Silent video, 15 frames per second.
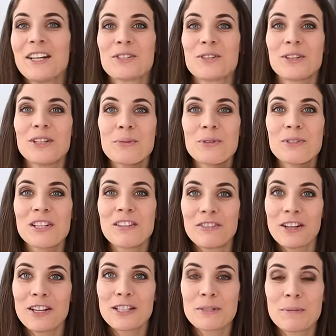So this was the
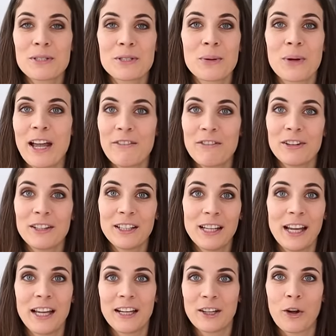first puzzle I ever did
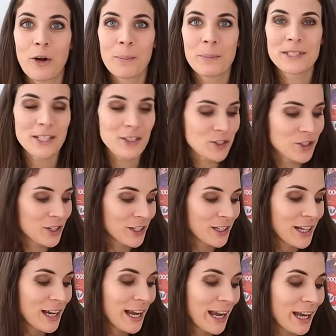at a competition
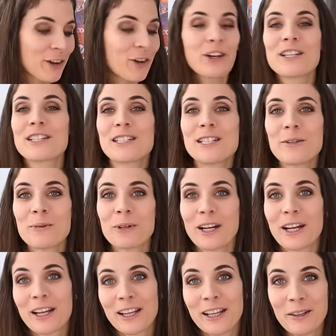and honestly when
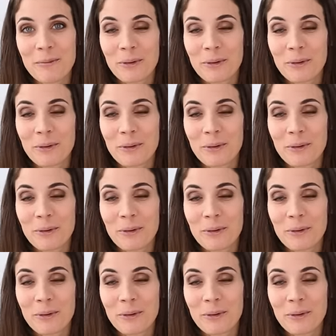I